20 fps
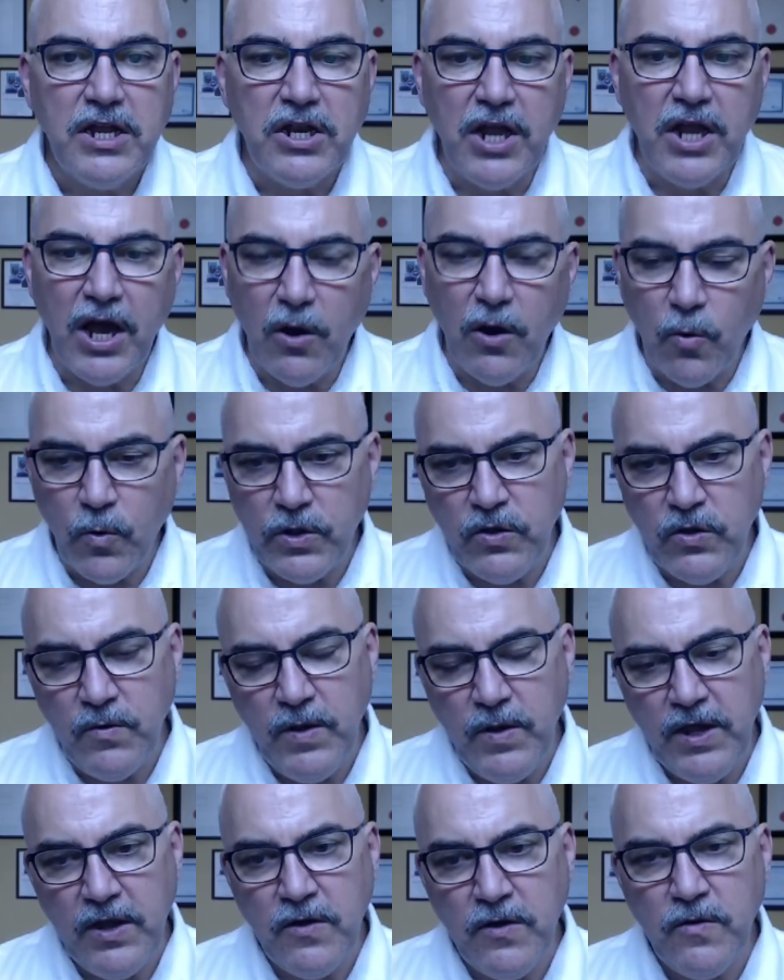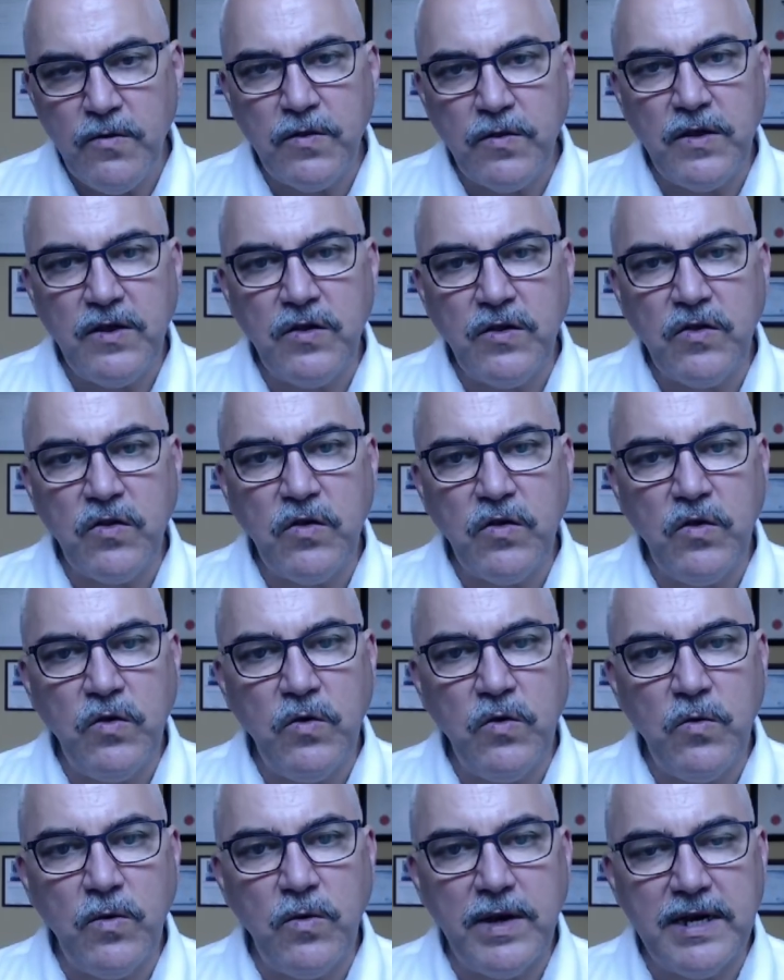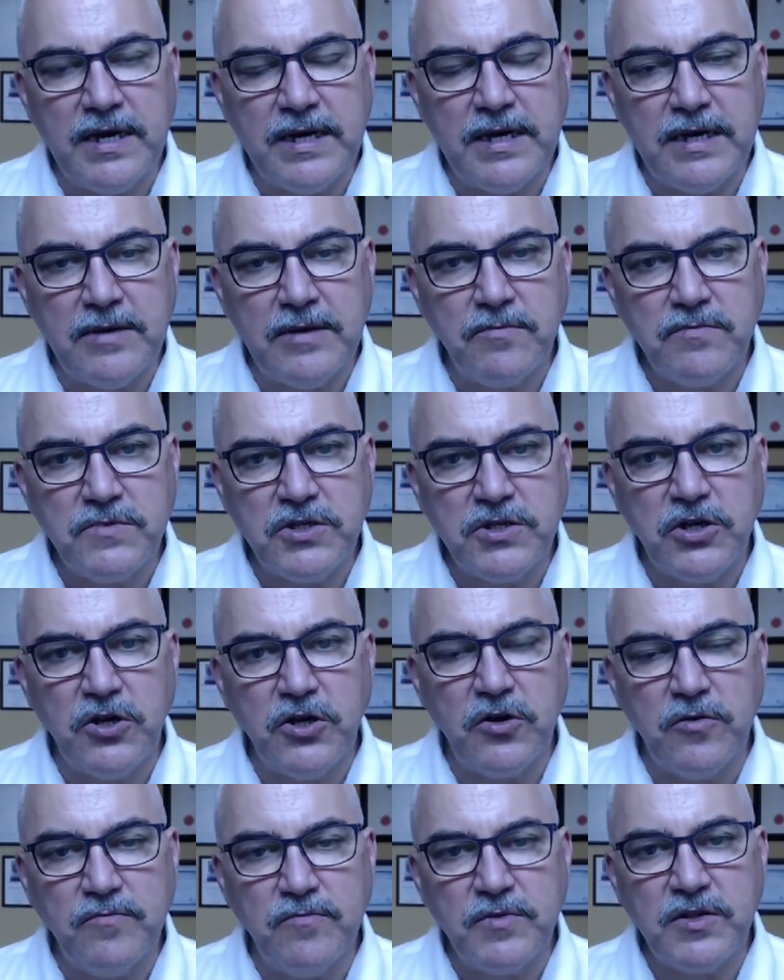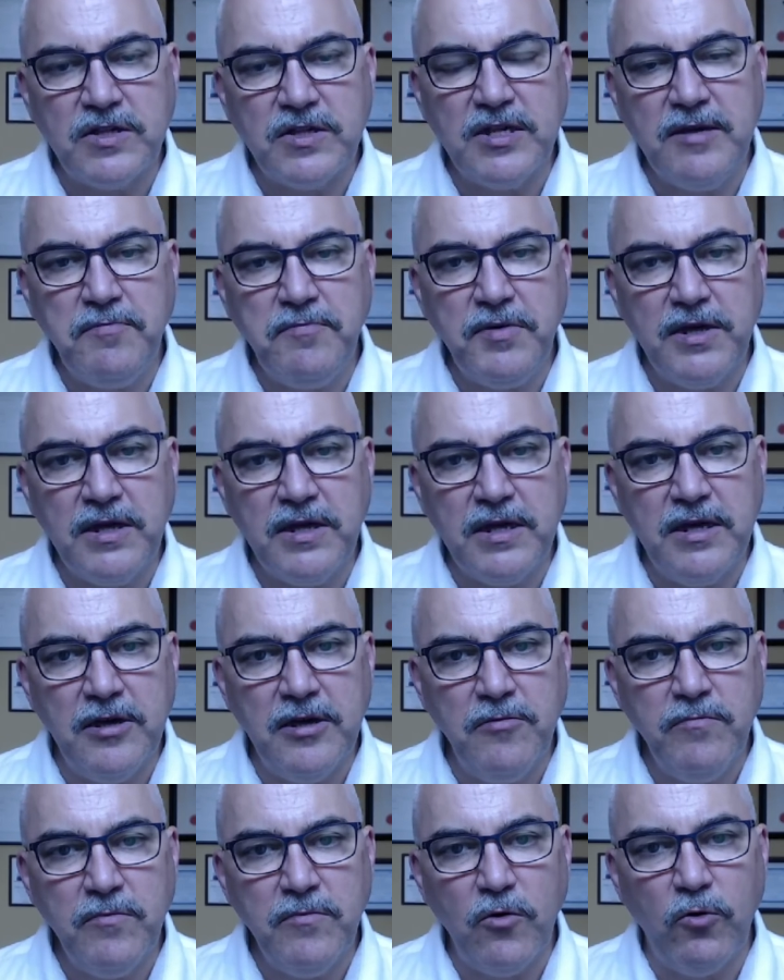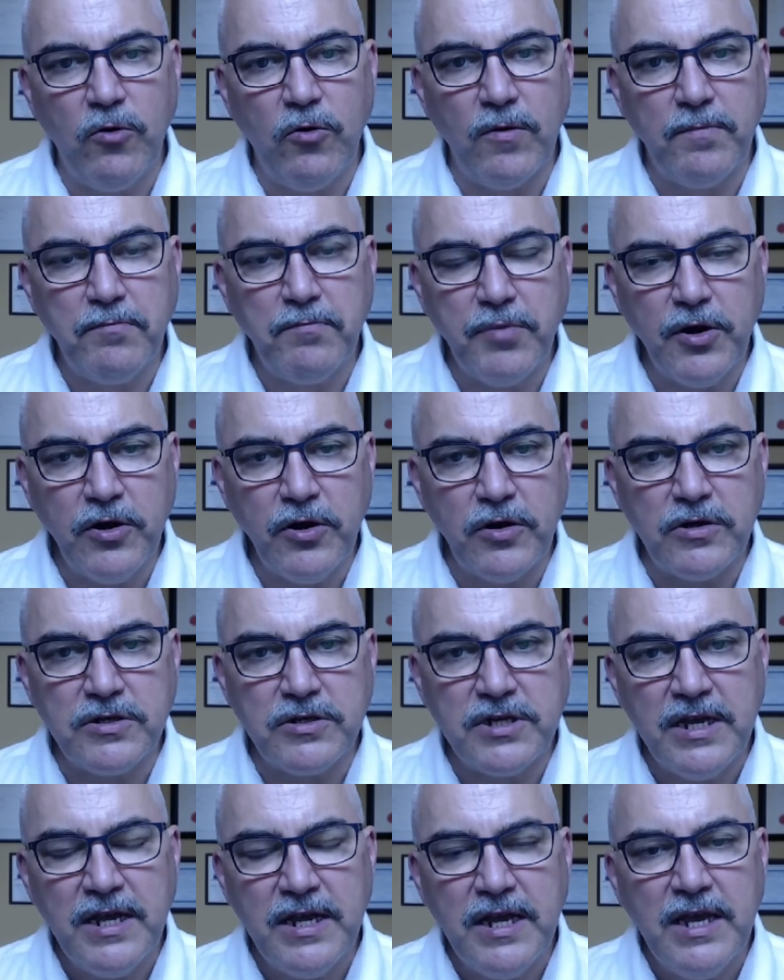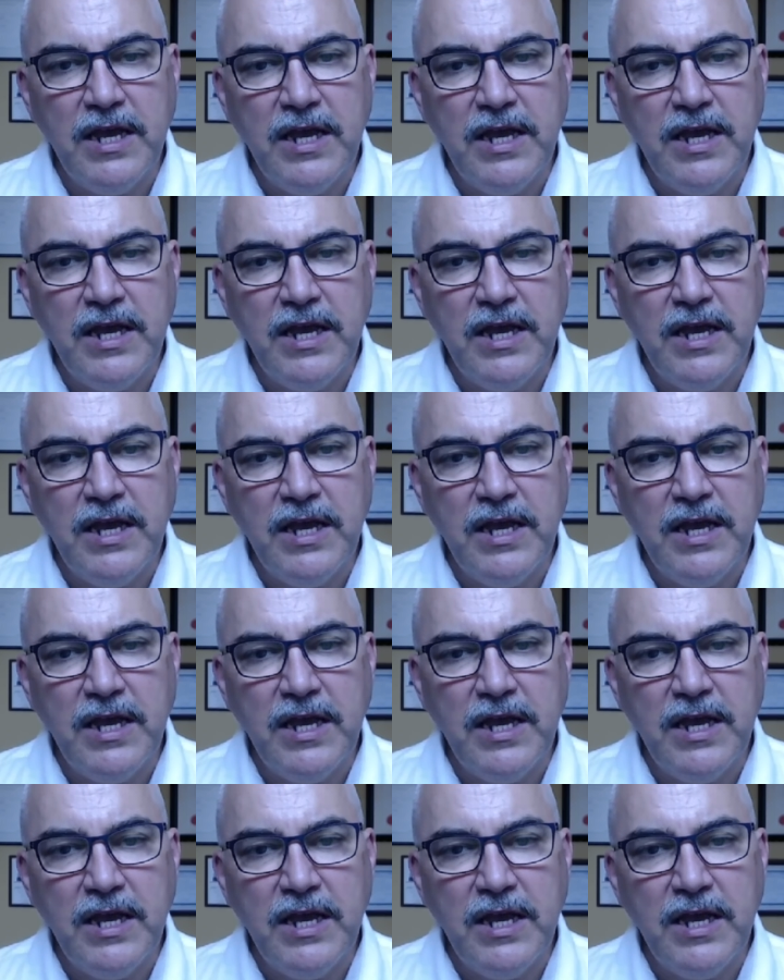Now, when you hear these two terms, CPM or PERT,